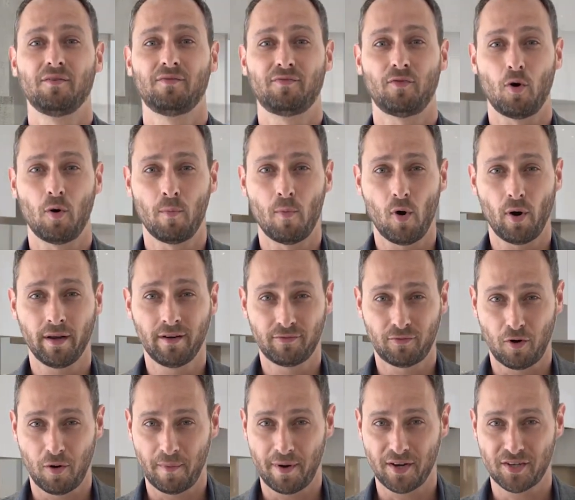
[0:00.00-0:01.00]
For more
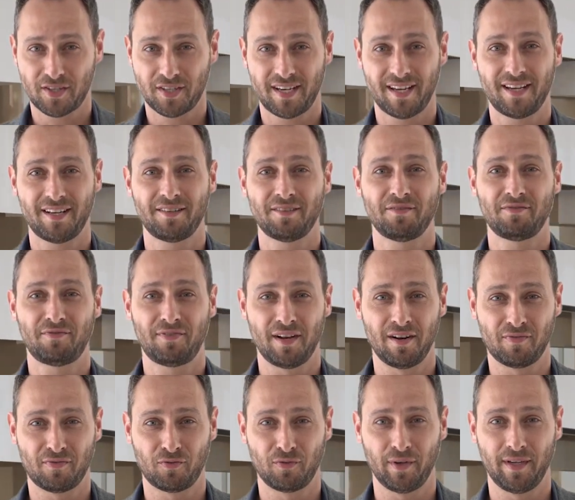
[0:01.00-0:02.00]
information,
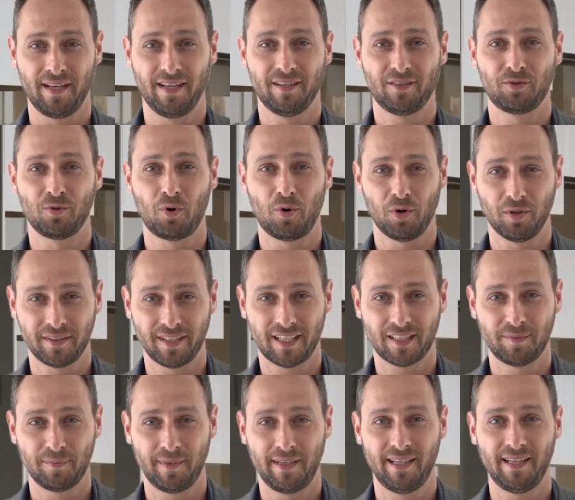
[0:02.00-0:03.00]
feel free to
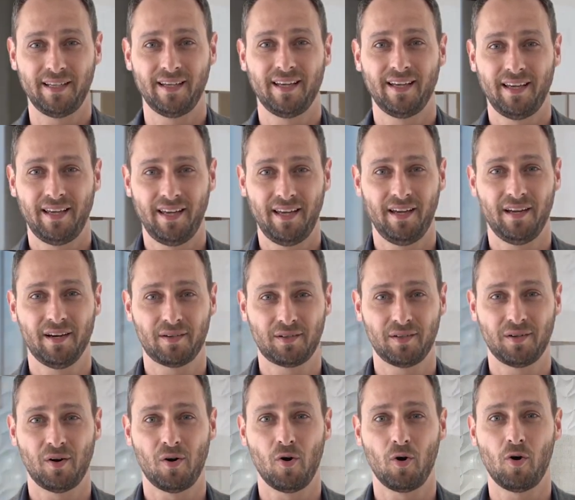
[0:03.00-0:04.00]
contact me
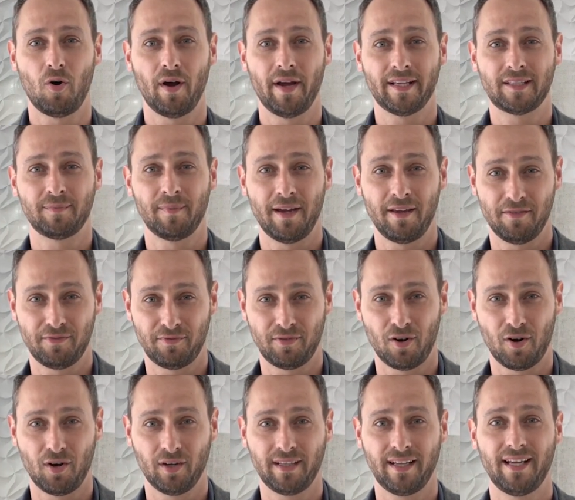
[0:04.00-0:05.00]
here or at my
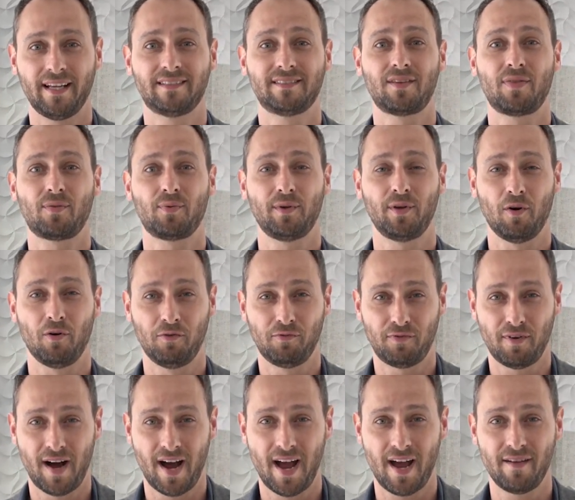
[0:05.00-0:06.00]
phone at
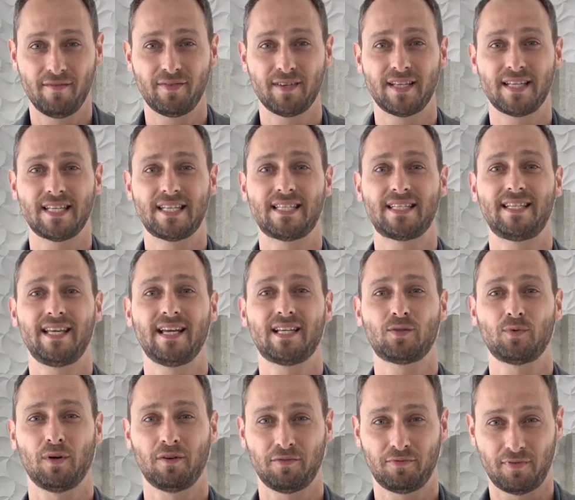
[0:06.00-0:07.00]
305
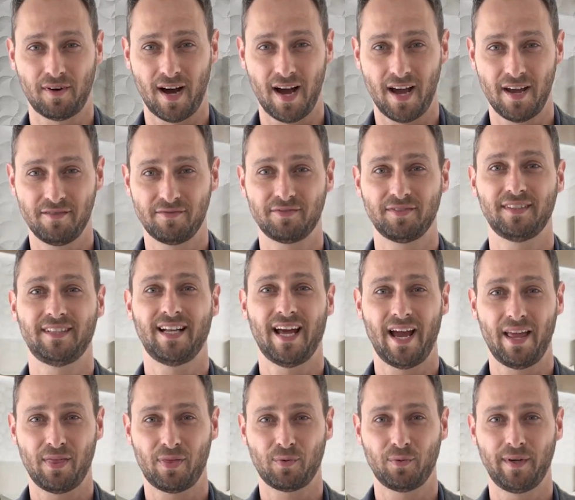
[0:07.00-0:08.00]
615
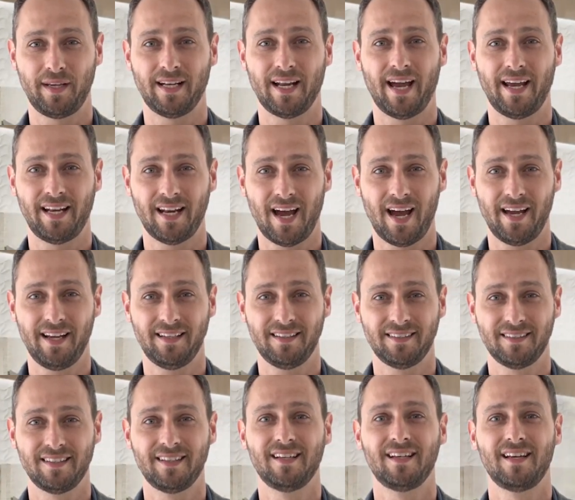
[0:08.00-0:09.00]

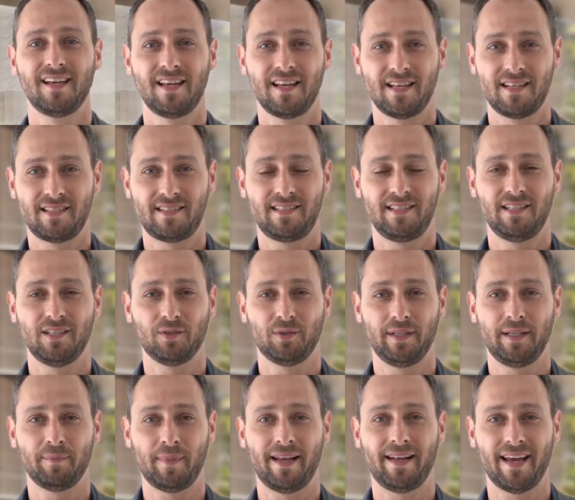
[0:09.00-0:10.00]
9399. See you
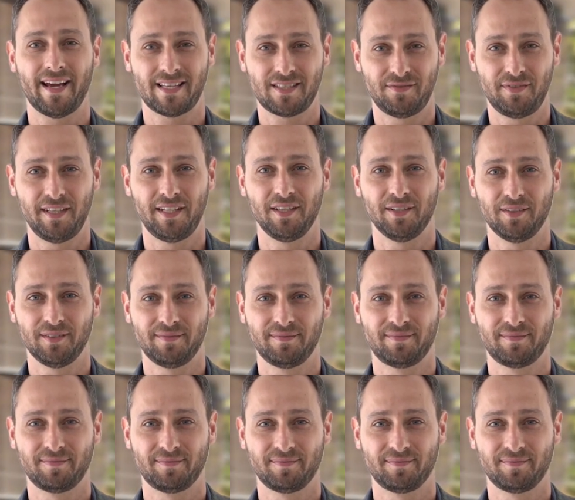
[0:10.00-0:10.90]
in my next video.